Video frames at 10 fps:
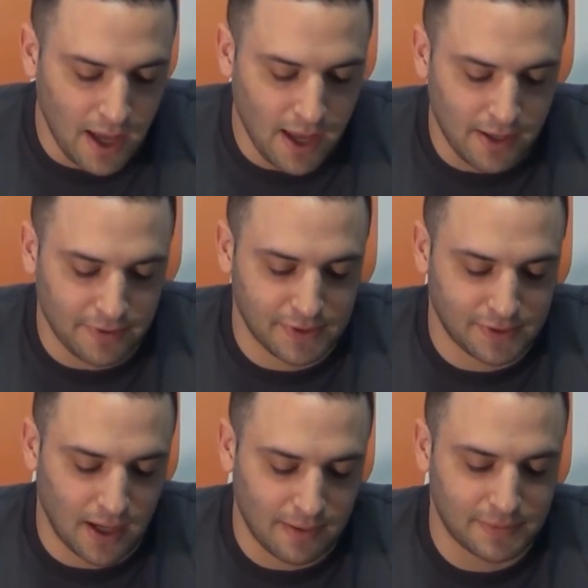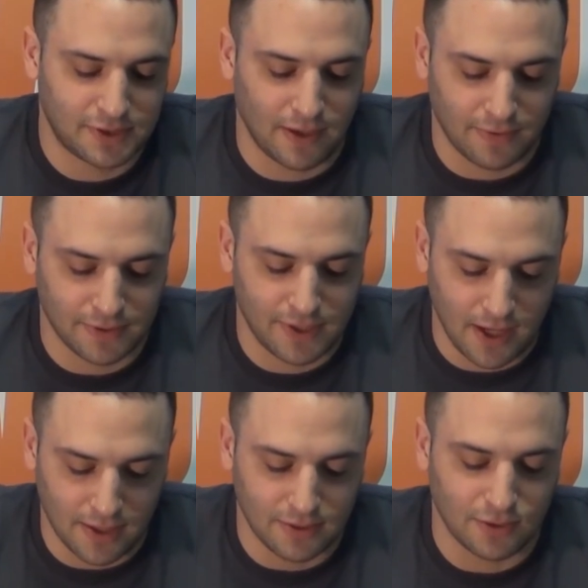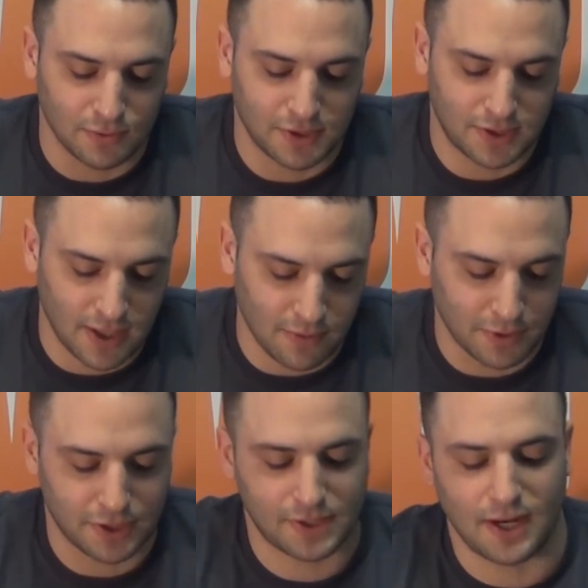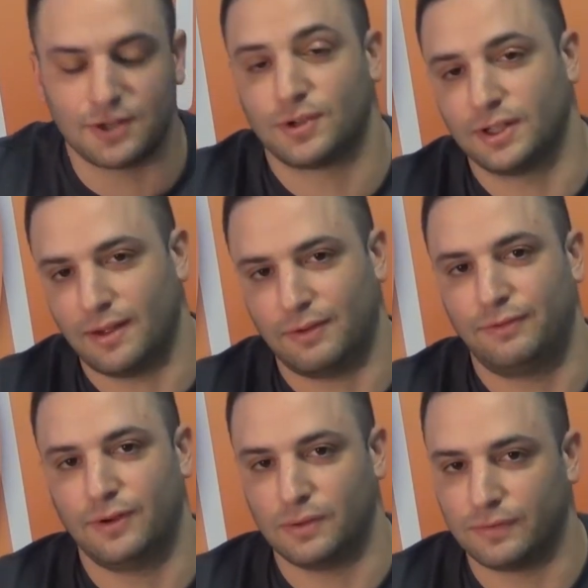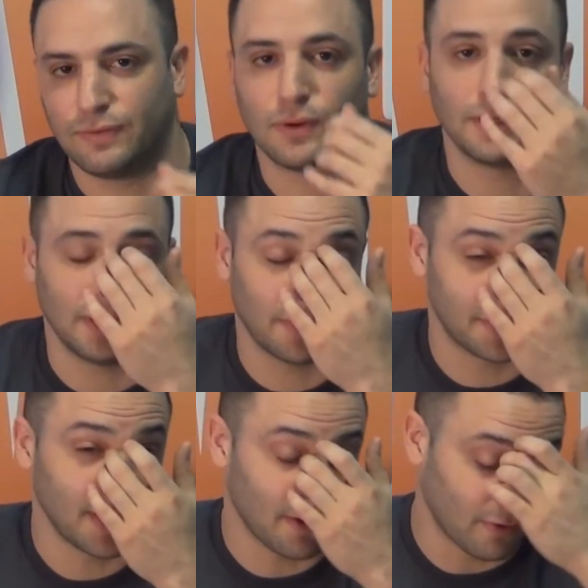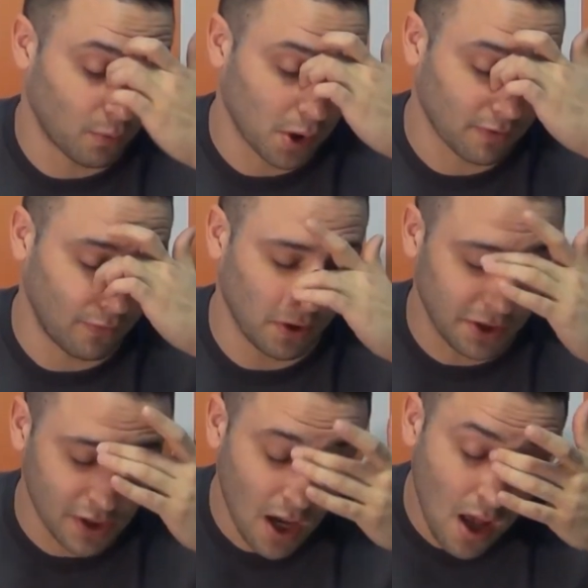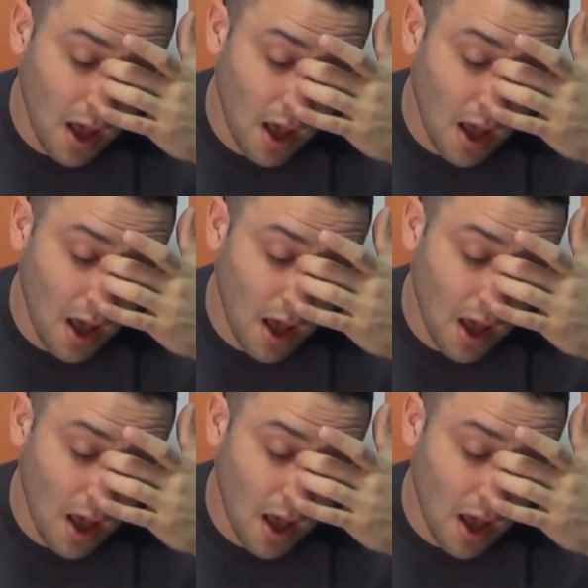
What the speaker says: And the Snom 710 UC, which is an entry-level phone for the standard workforce.